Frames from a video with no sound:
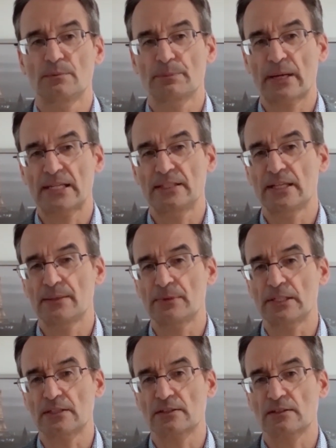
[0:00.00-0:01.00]

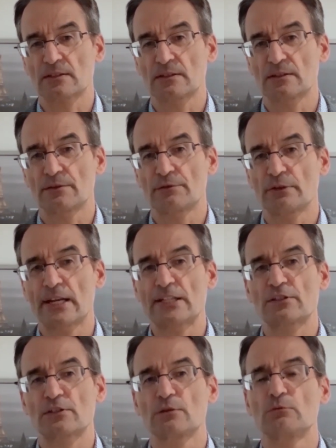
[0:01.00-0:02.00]
pandemics,
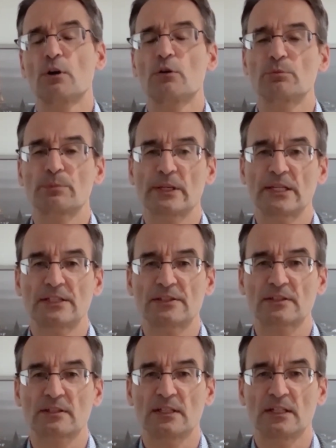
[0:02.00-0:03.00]
threats to world
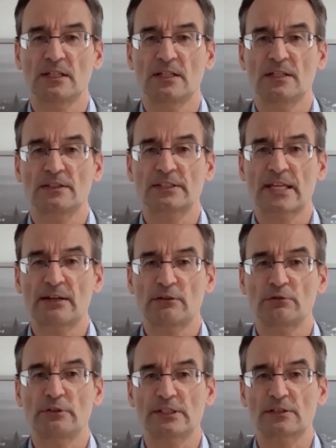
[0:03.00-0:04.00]
peace,
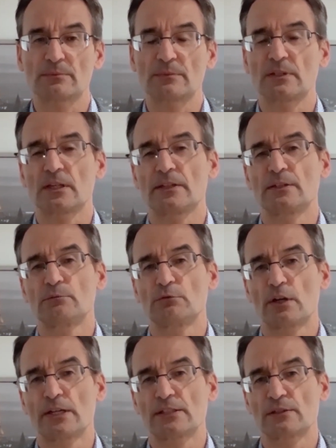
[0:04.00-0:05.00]
terrorism and the
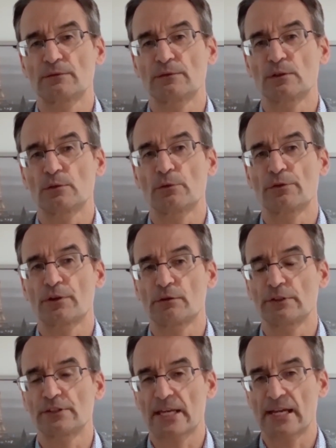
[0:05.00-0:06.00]
rise of
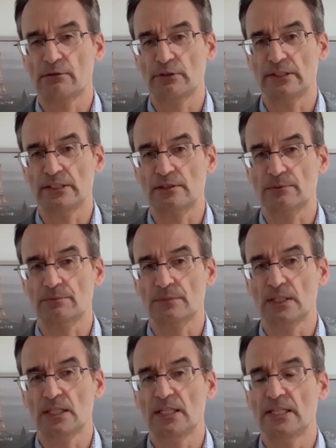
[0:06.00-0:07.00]

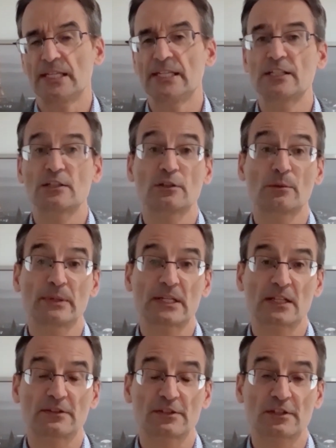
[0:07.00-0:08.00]
authoritarianism, economic
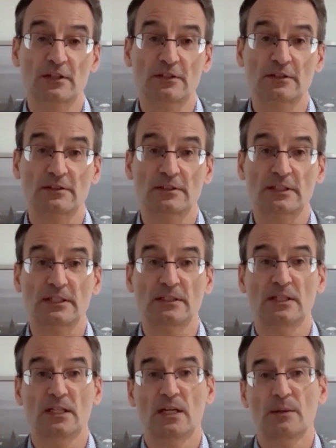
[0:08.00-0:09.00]
uncertainty,
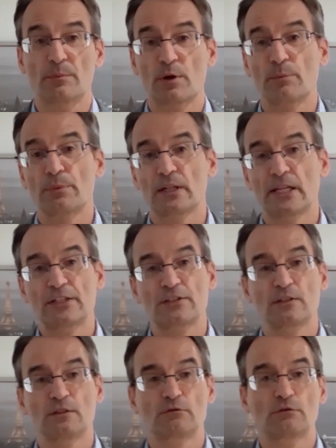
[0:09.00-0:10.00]

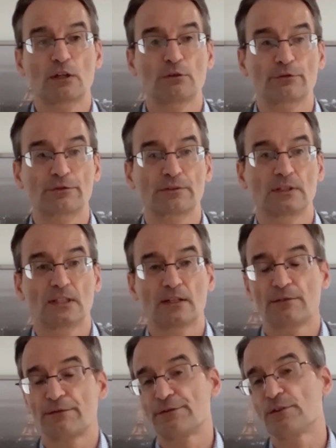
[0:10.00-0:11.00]
population growth,
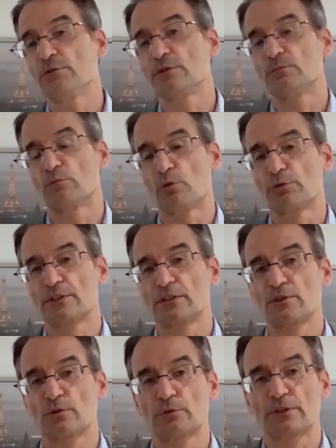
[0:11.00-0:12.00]
food and water
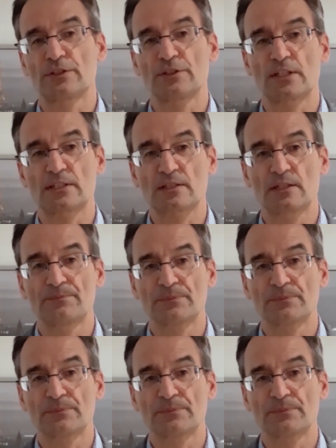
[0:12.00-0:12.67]
shortages.